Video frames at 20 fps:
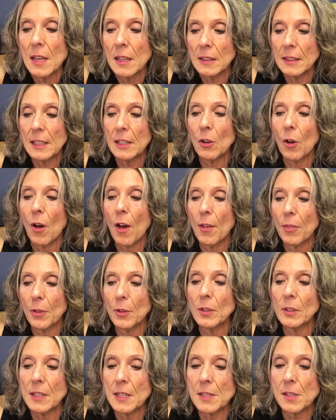Lead
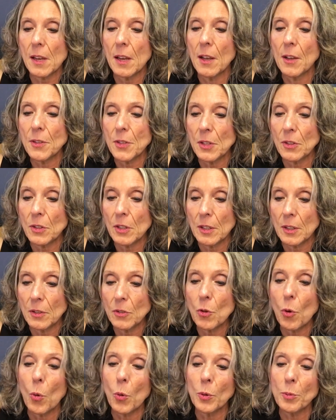author Lisa
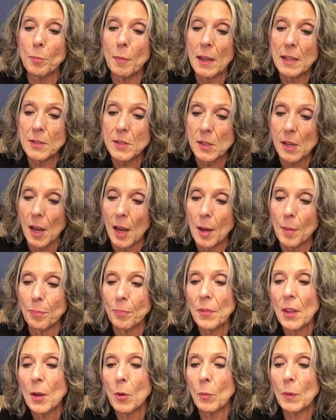Helsington told Medscape,
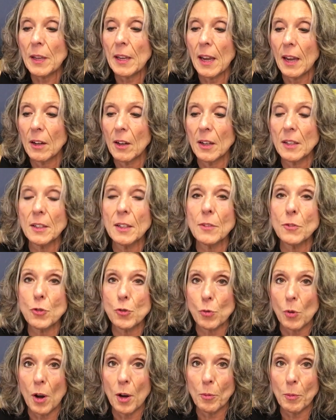"We cannot give
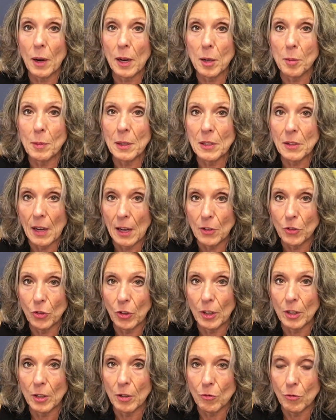strong
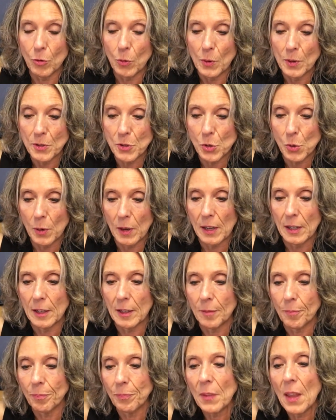recommendation for
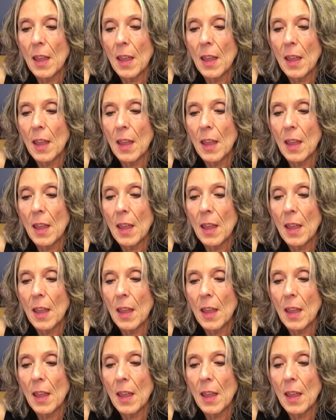screening."